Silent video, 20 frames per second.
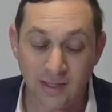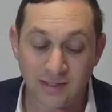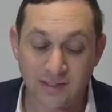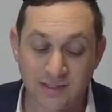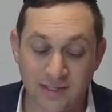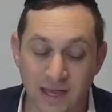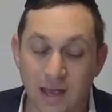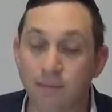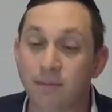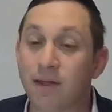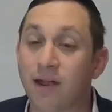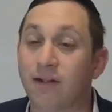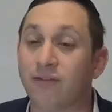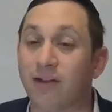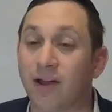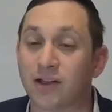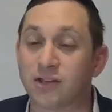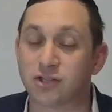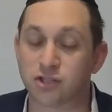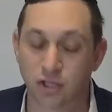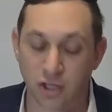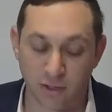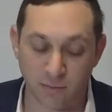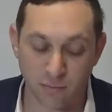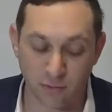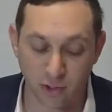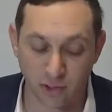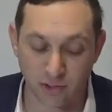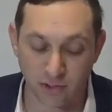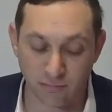Tamer
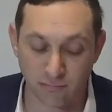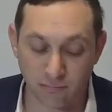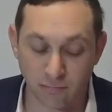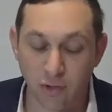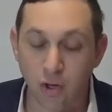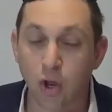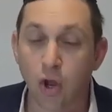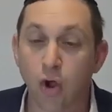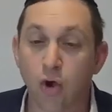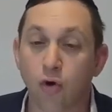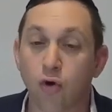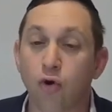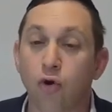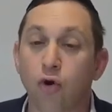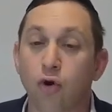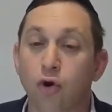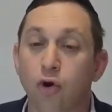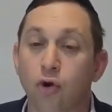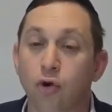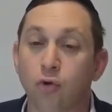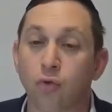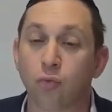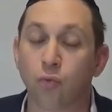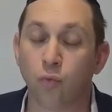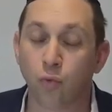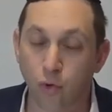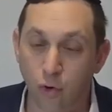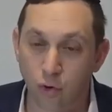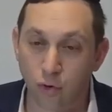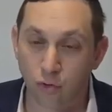vasom godim or
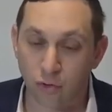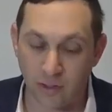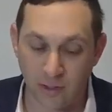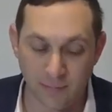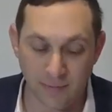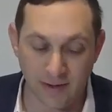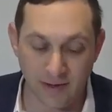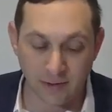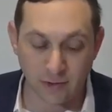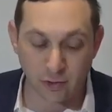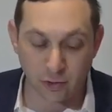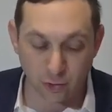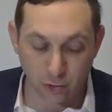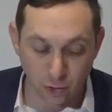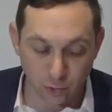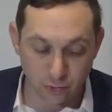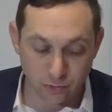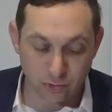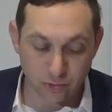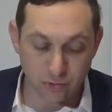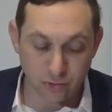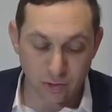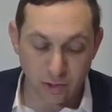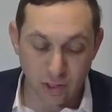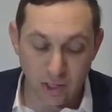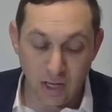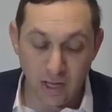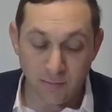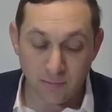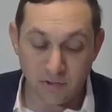wool and he made into clothes.
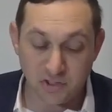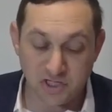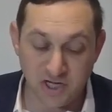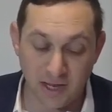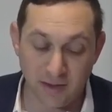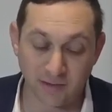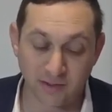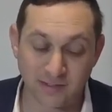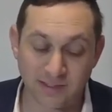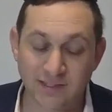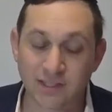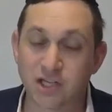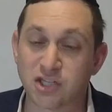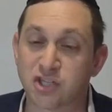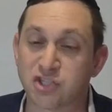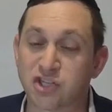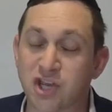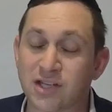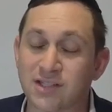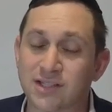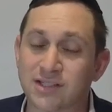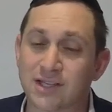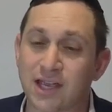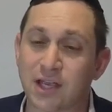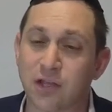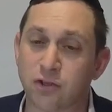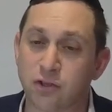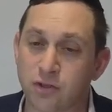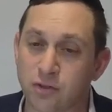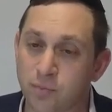Shams
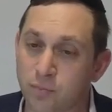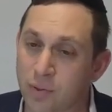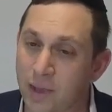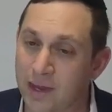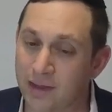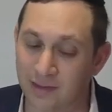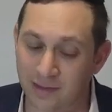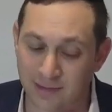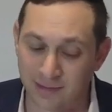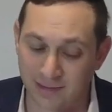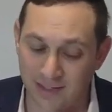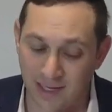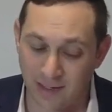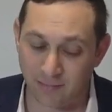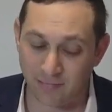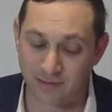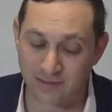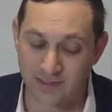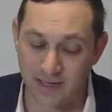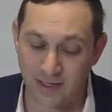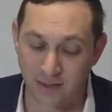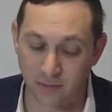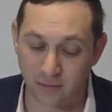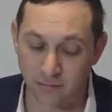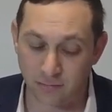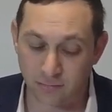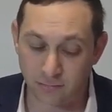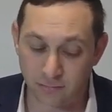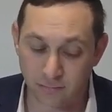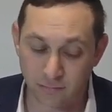exali. You pay like the time of the
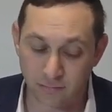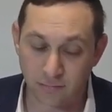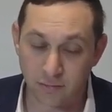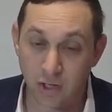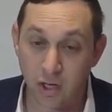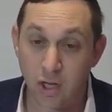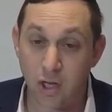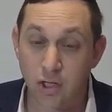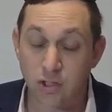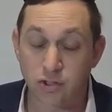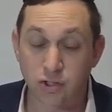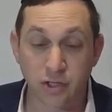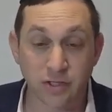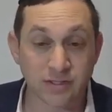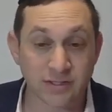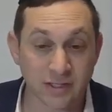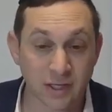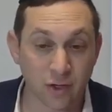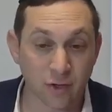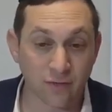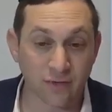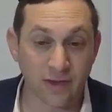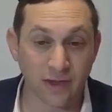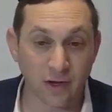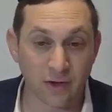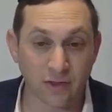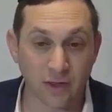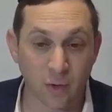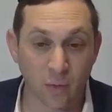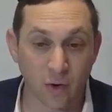So you see over
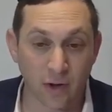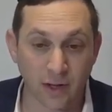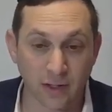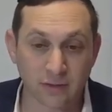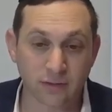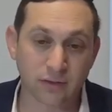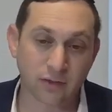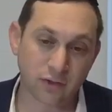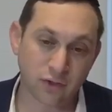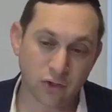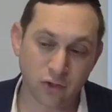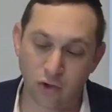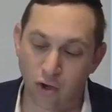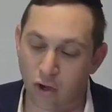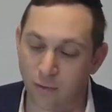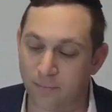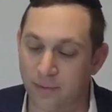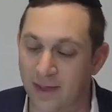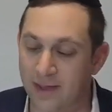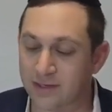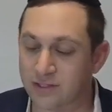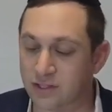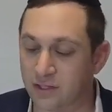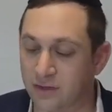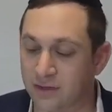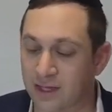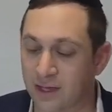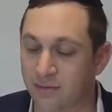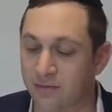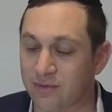here that what you go based on
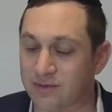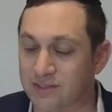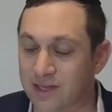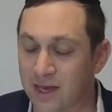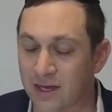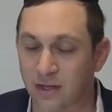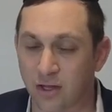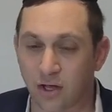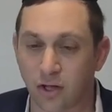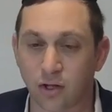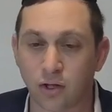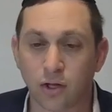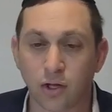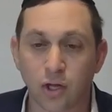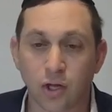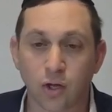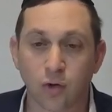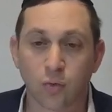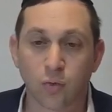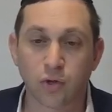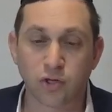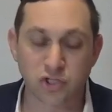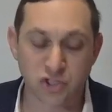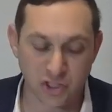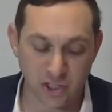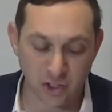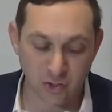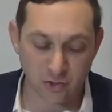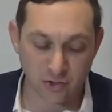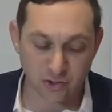the time of the which
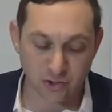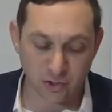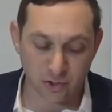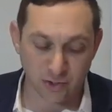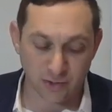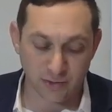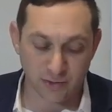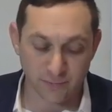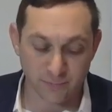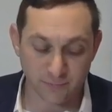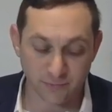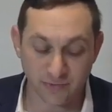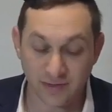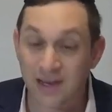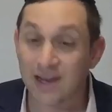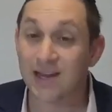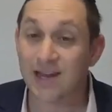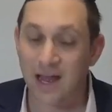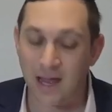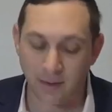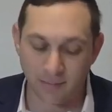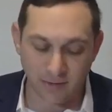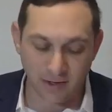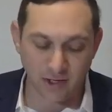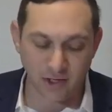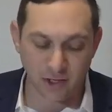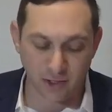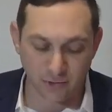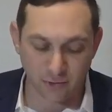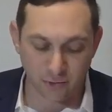she is correct. Inami,
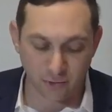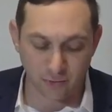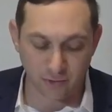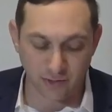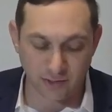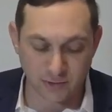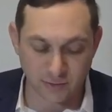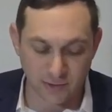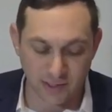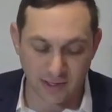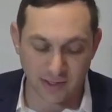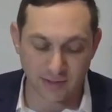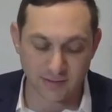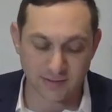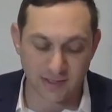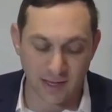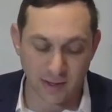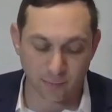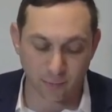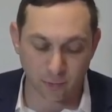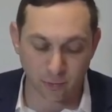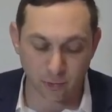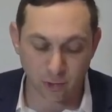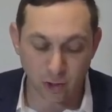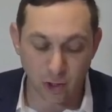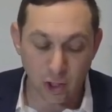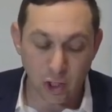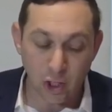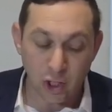another example.